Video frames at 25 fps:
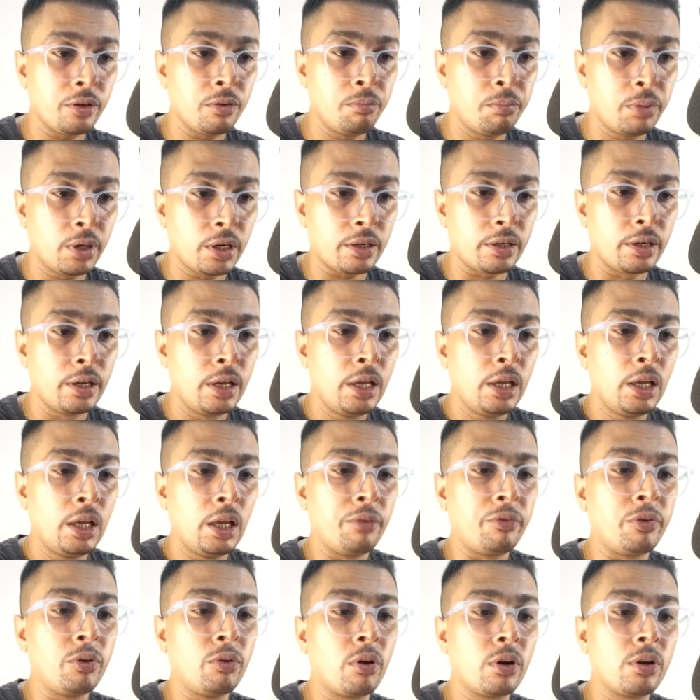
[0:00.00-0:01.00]
But
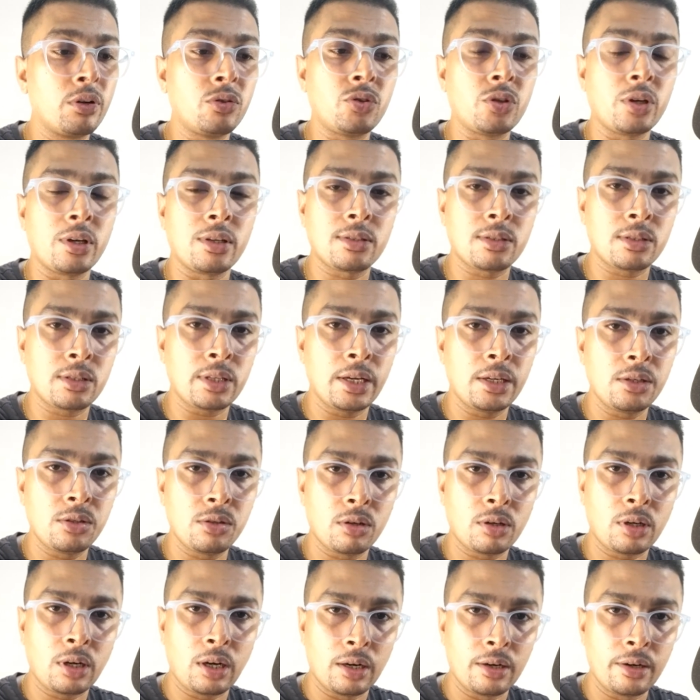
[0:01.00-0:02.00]
if you want to just send
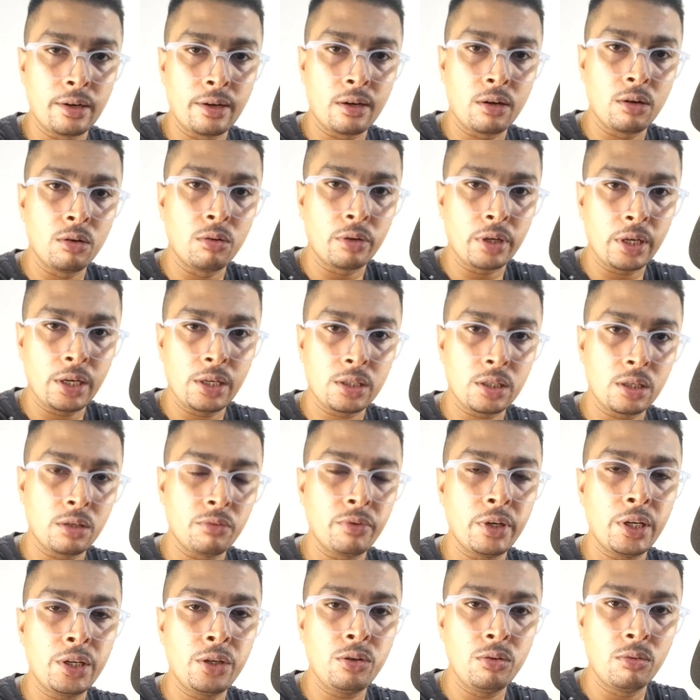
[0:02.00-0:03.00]
your current location
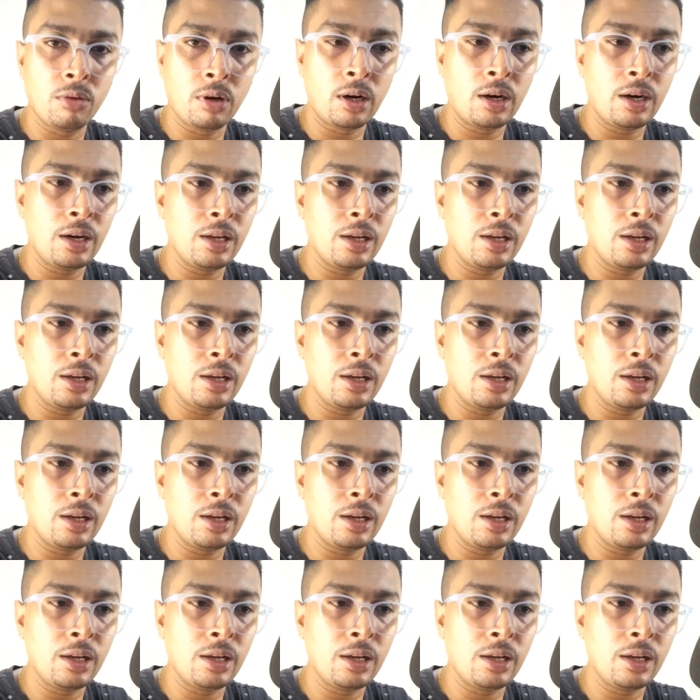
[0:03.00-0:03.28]
where you are,